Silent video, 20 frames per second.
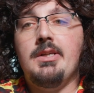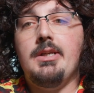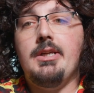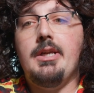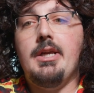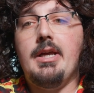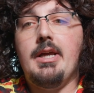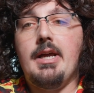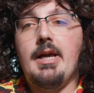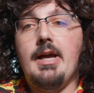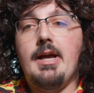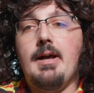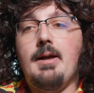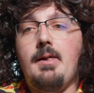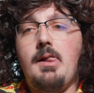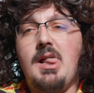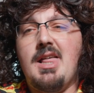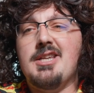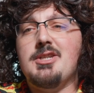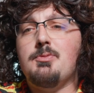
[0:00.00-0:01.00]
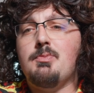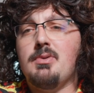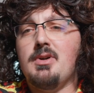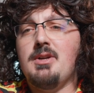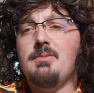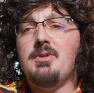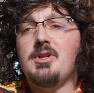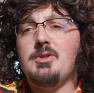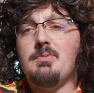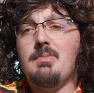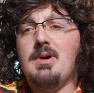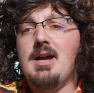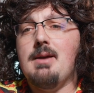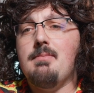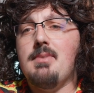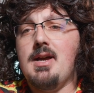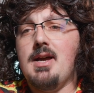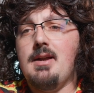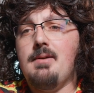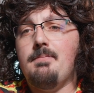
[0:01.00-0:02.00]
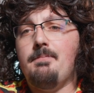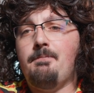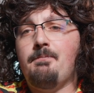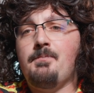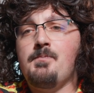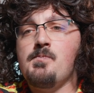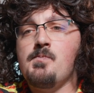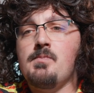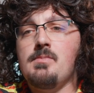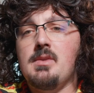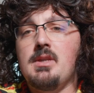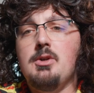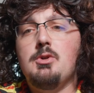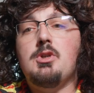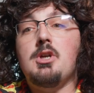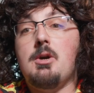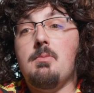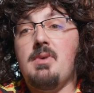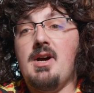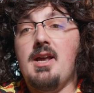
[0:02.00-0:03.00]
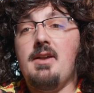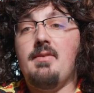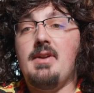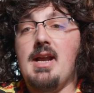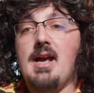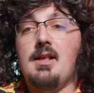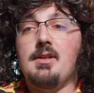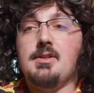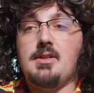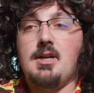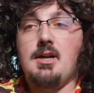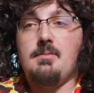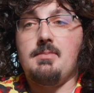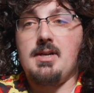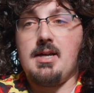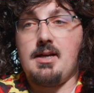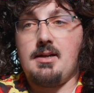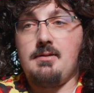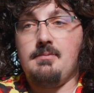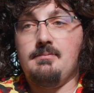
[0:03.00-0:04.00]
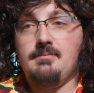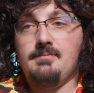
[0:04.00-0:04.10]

Yeah, that's pretty much my bed. You took a bite of an Alice cupcake.